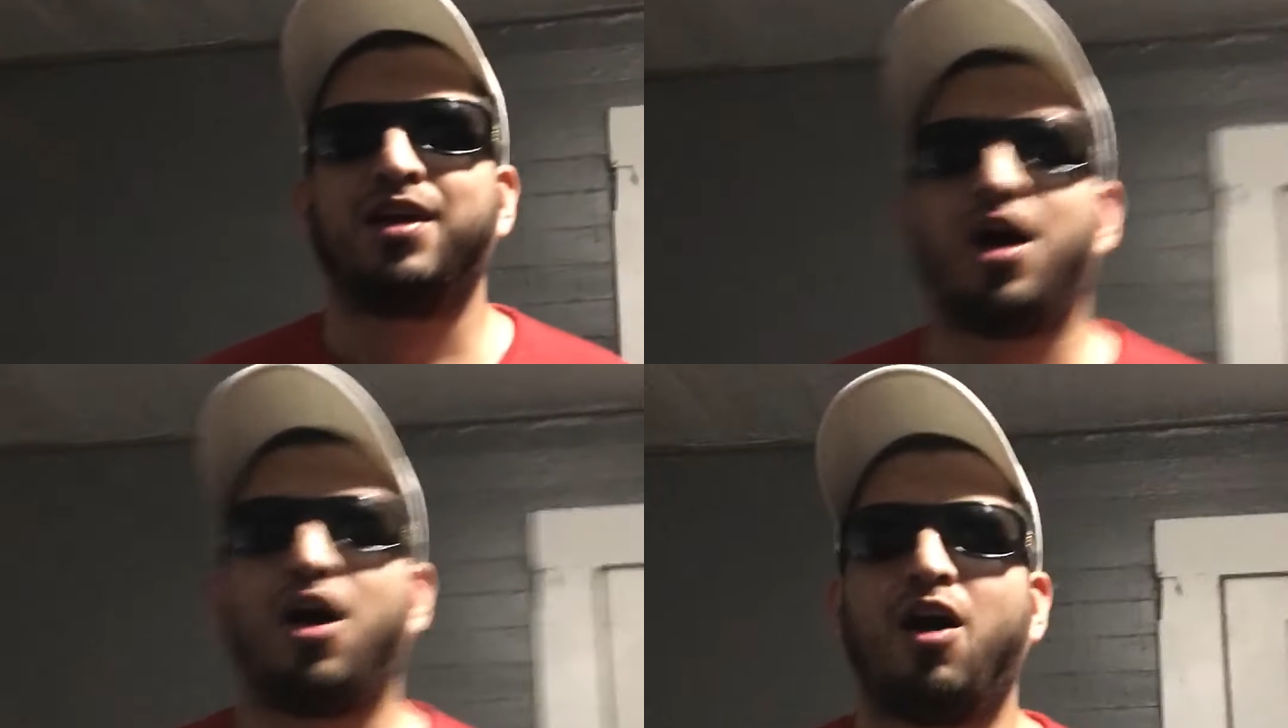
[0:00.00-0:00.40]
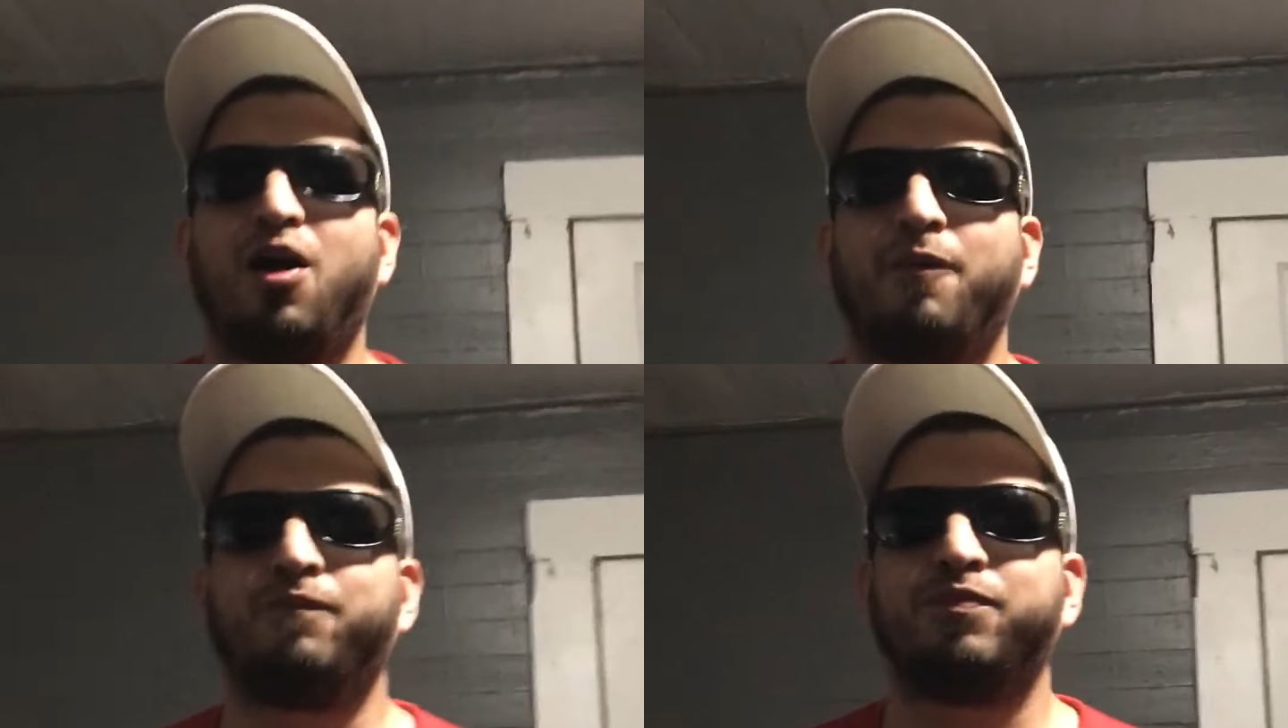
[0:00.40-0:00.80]

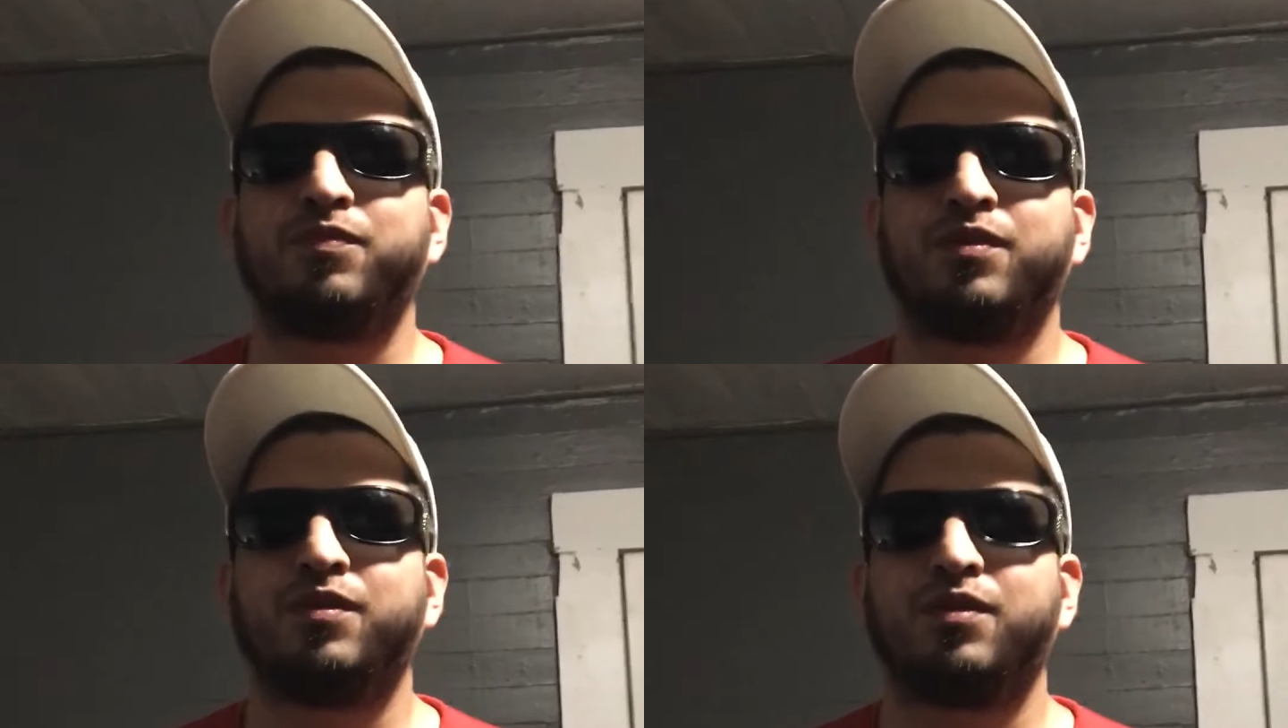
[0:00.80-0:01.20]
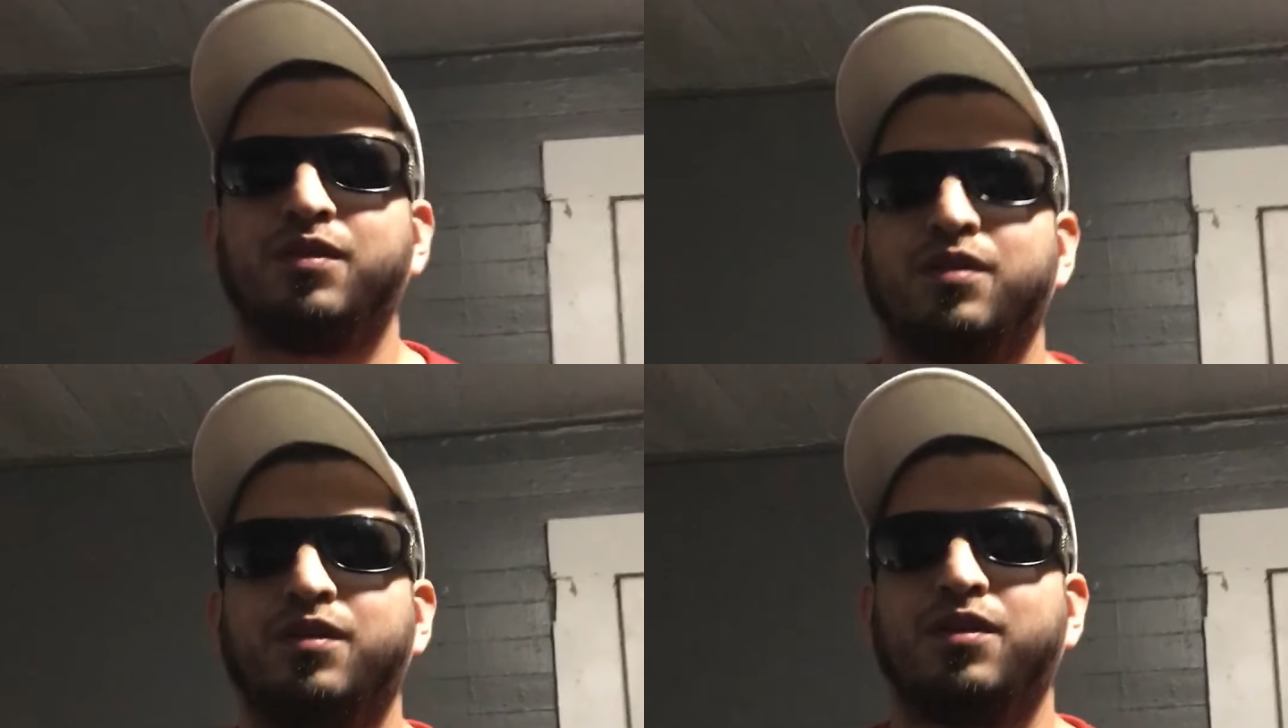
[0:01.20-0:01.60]

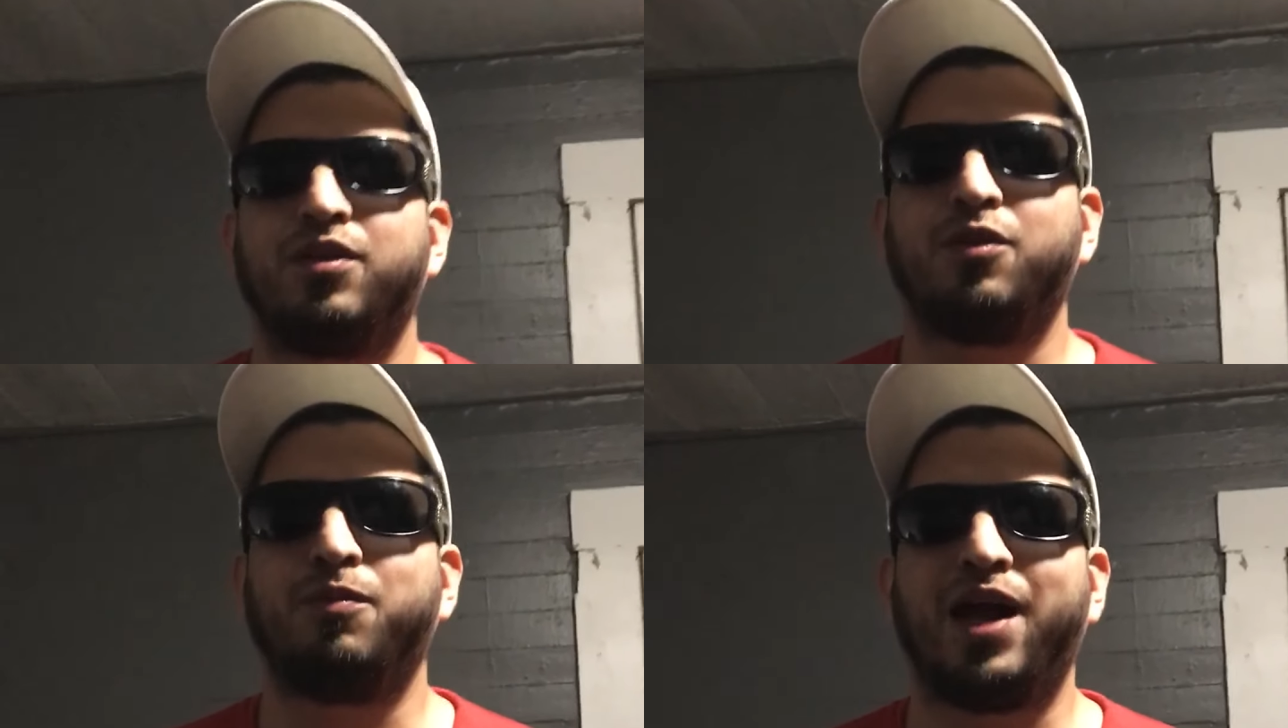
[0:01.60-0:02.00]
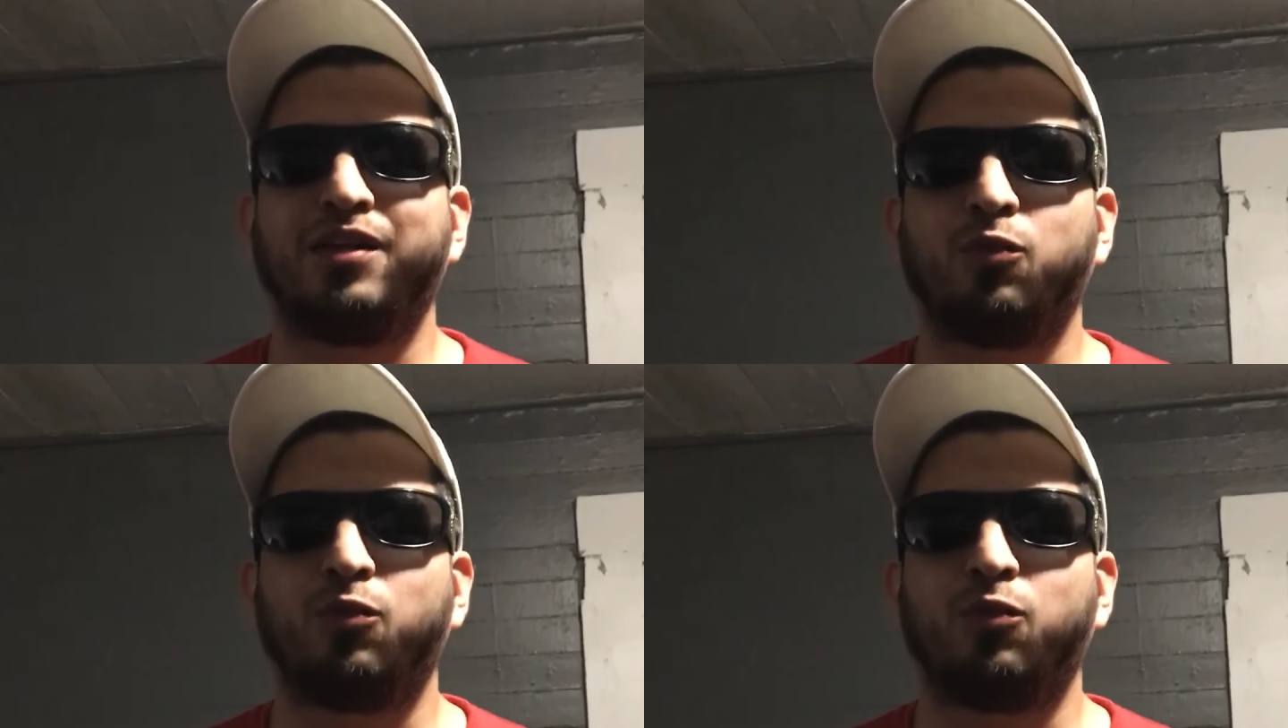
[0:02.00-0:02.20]
you're back to